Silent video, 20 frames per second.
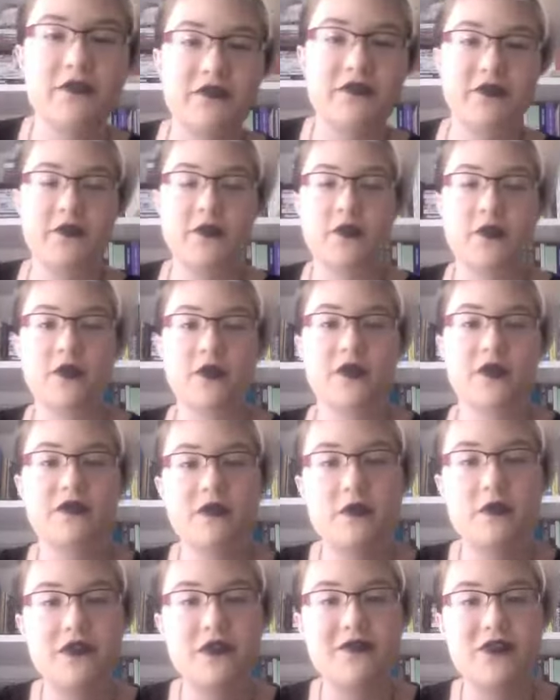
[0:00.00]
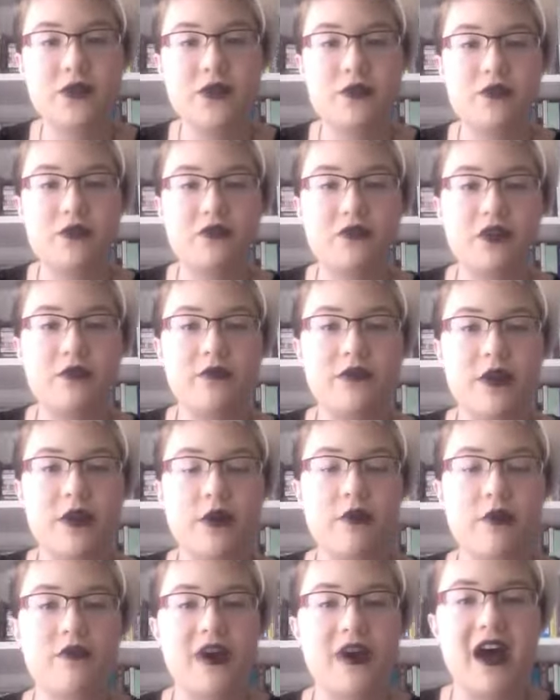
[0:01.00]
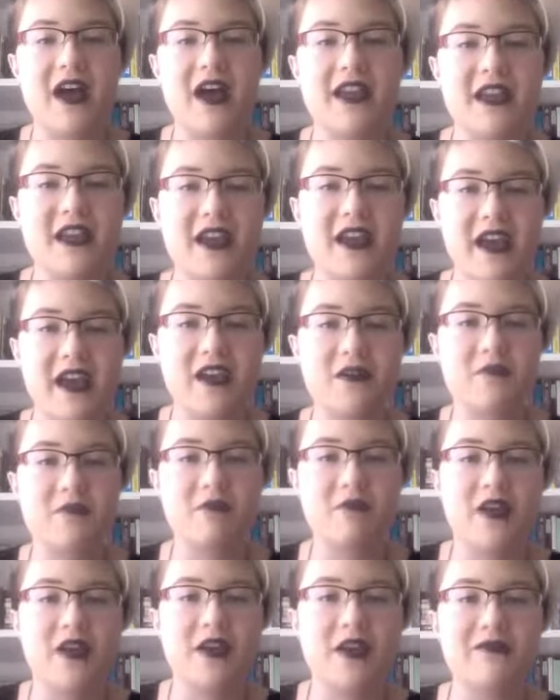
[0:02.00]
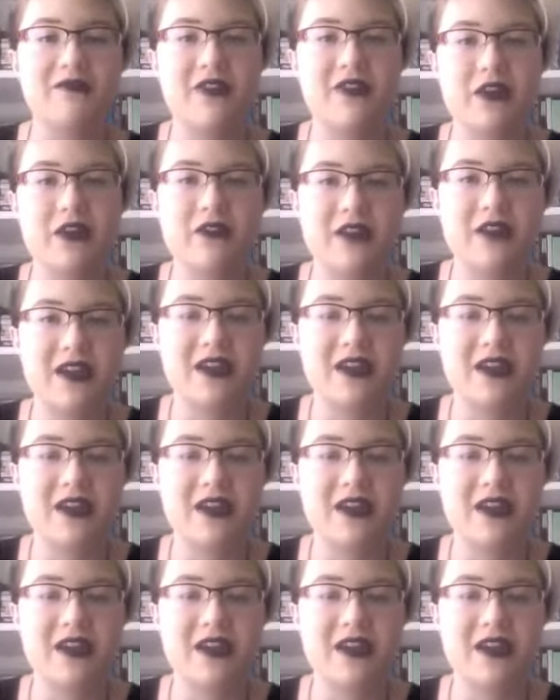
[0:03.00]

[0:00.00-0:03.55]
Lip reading: For those of you who don't know, I am very